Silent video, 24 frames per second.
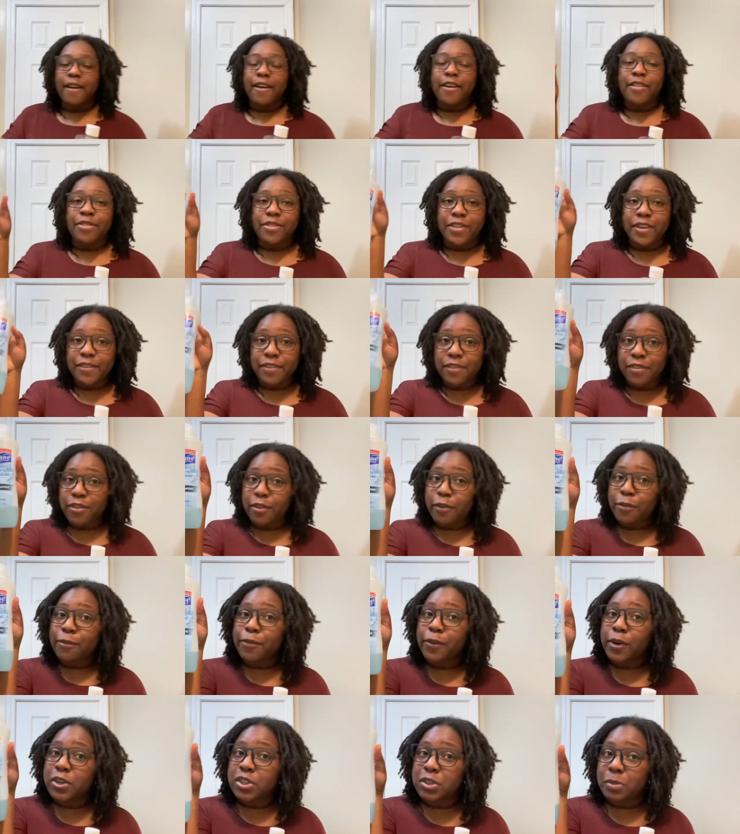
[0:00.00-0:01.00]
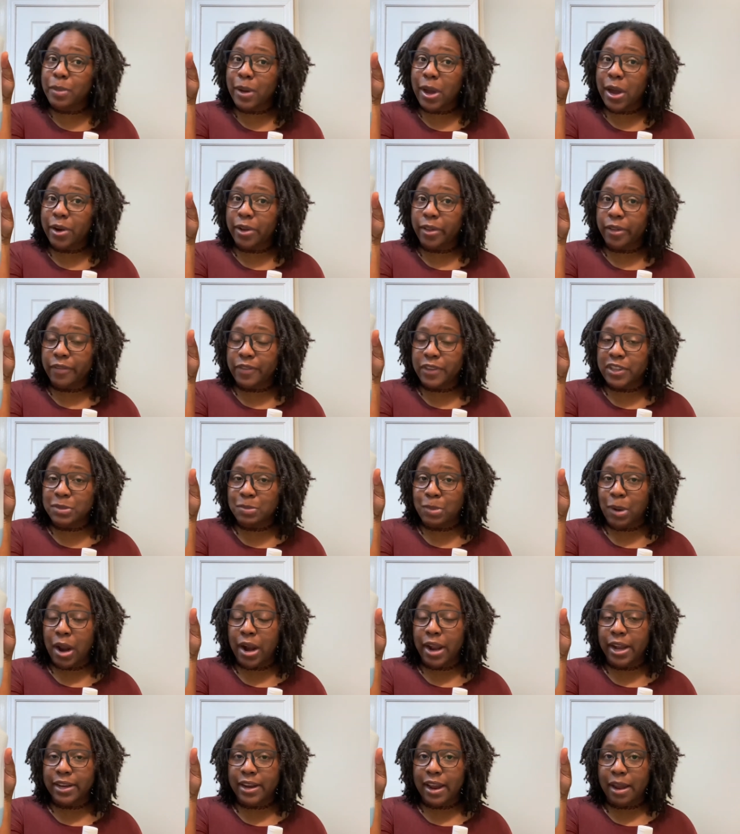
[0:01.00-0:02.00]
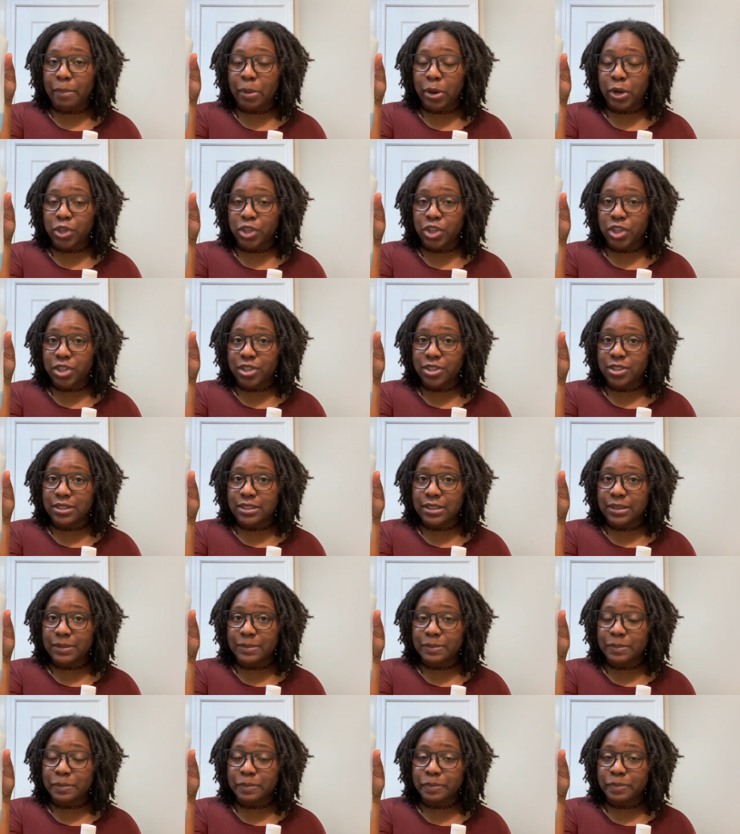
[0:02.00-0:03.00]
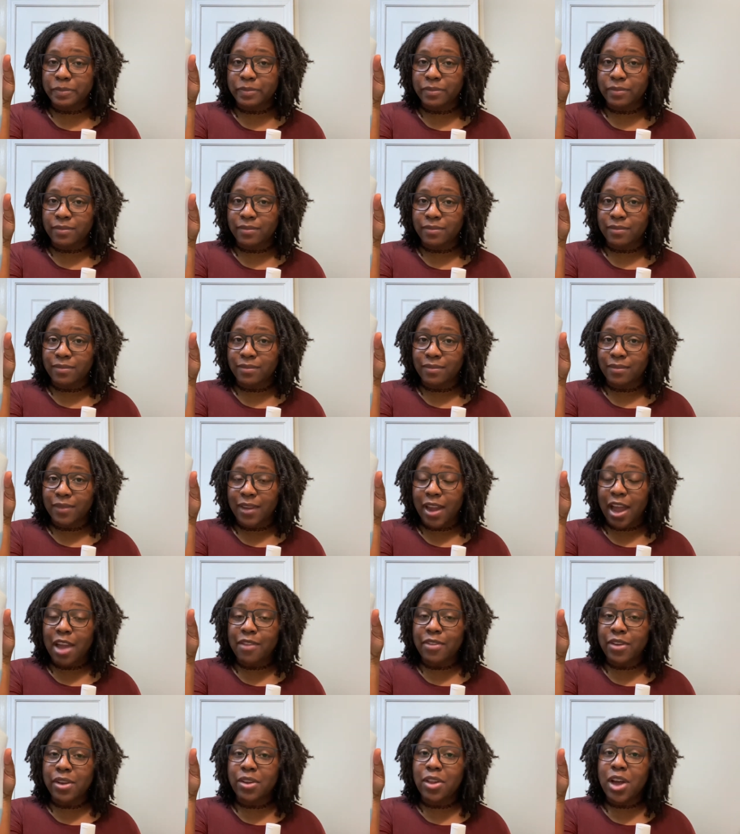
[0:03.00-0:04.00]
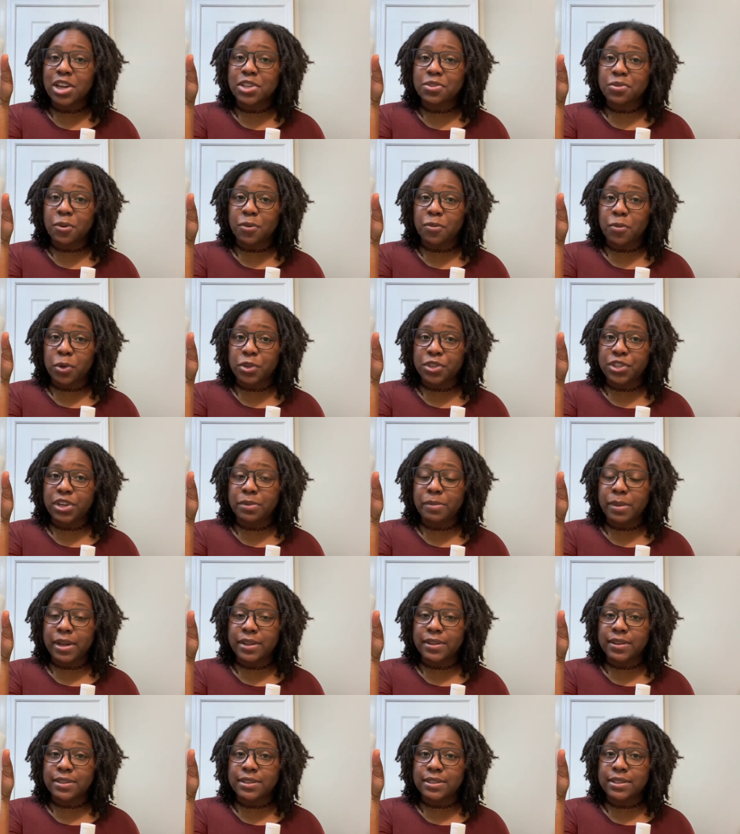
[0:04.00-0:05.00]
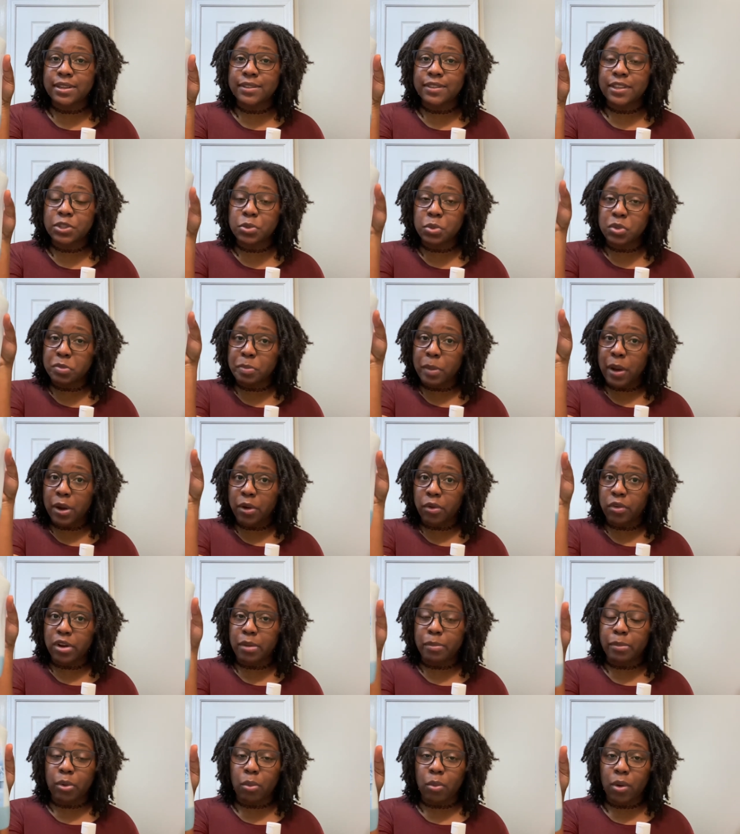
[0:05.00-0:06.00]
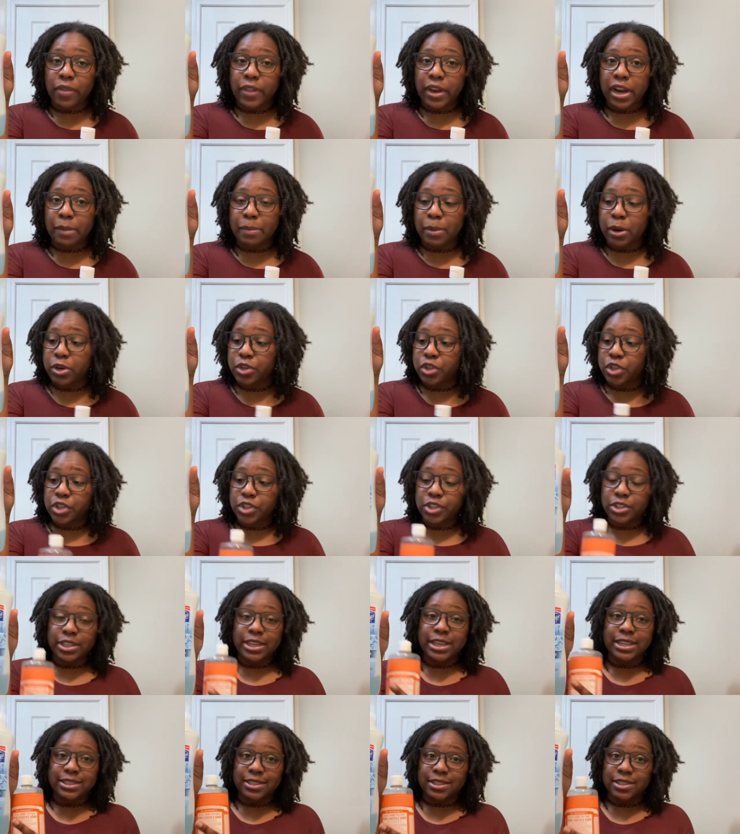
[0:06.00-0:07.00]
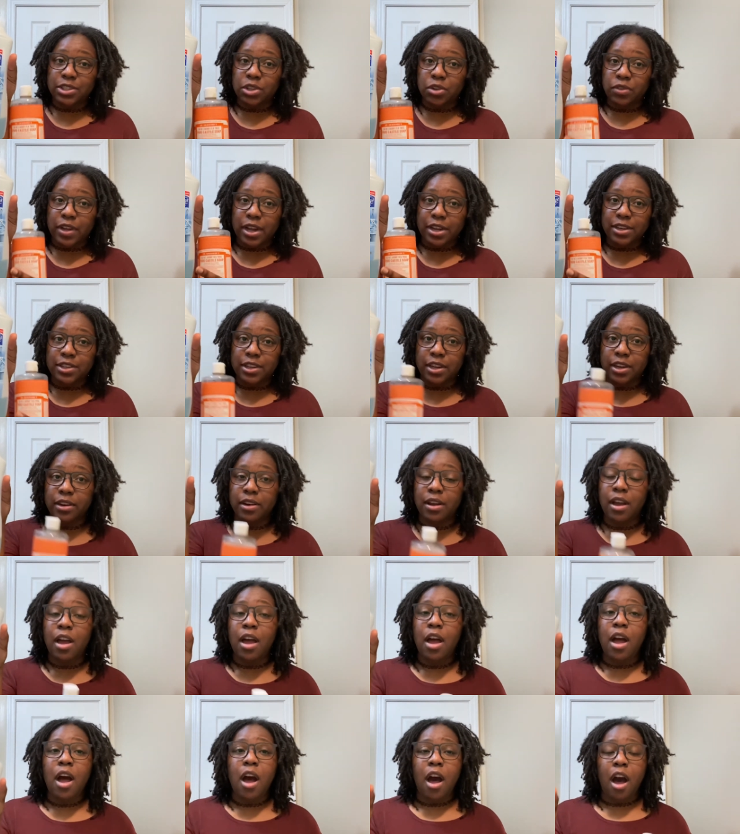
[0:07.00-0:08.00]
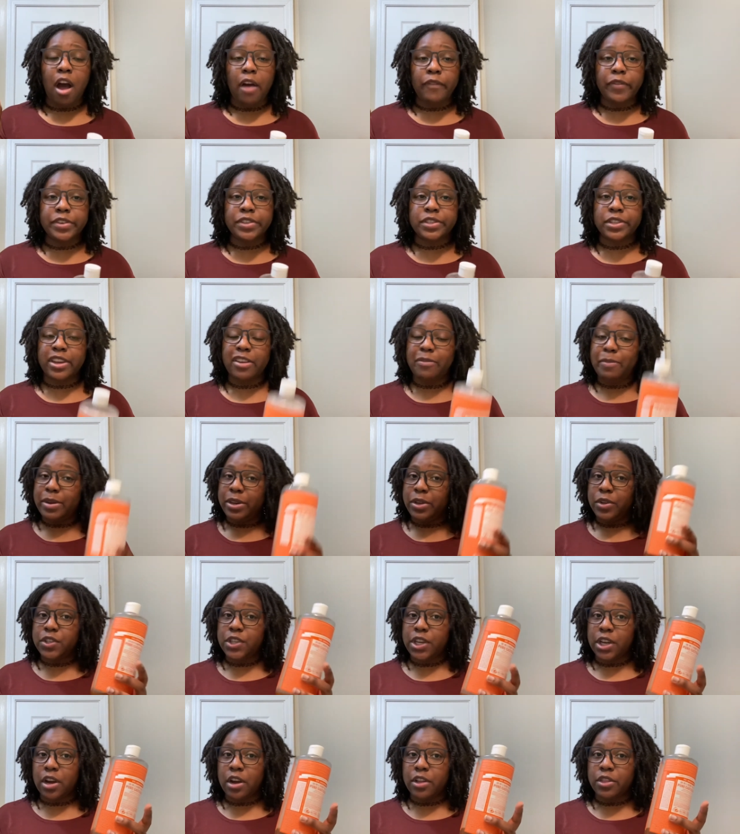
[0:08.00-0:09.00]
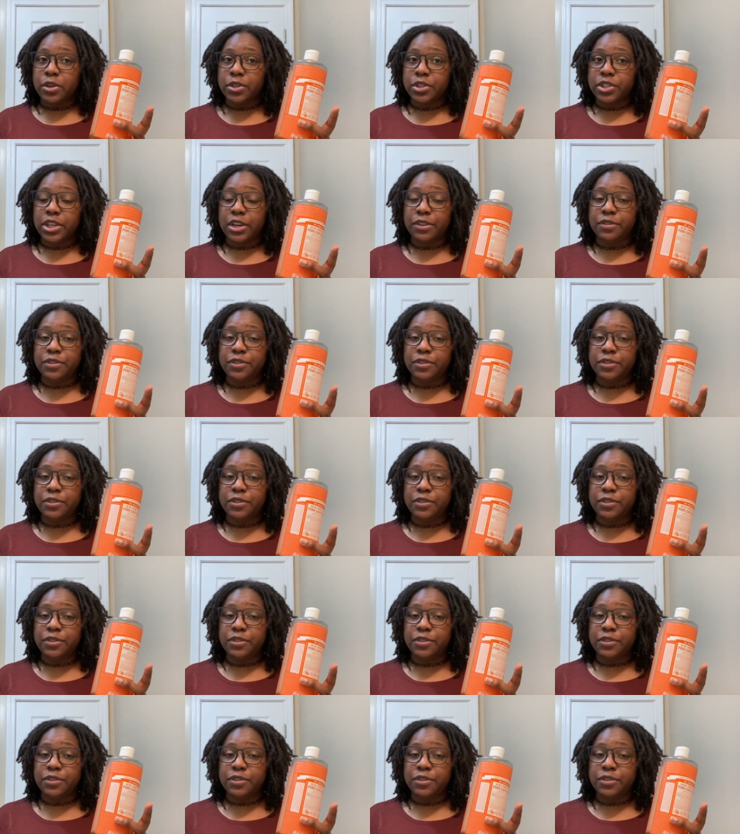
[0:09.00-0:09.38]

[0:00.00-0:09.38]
this is the first bottle of this product I purchased. I've had locks for 14 months. This was bottle number 1 that I purchased. It's still not done. Obviously, I've been using other stuff